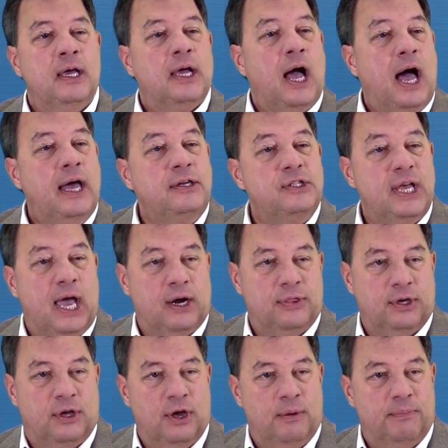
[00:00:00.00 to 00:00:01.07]
contact
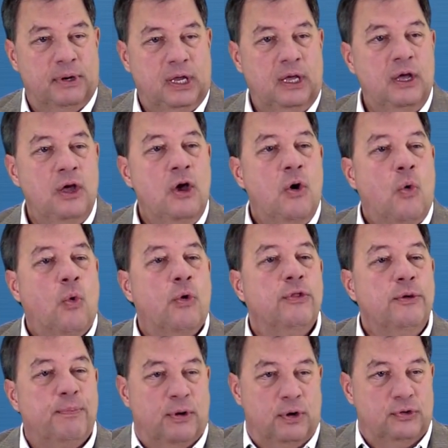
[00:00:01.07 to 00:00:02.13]
the company or
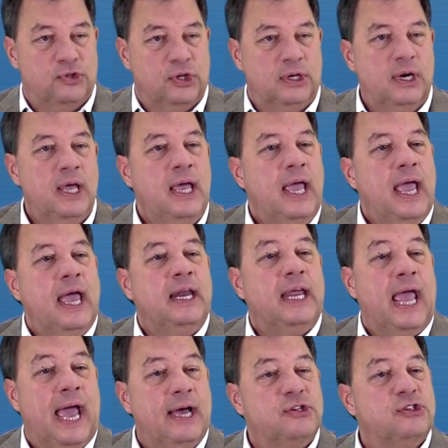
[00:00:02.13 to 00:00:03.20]
the person
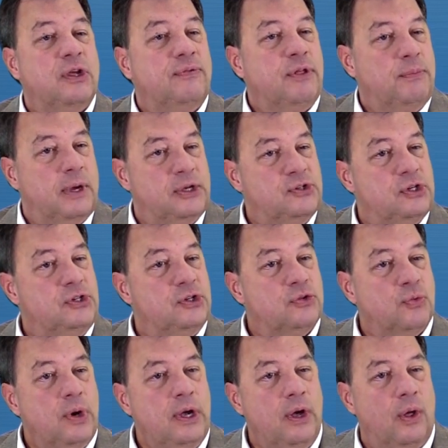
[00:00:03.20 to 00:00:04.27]
and ask if the message is
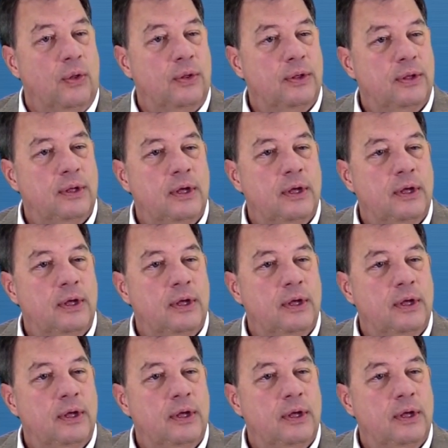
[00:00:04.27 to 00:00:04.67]
real.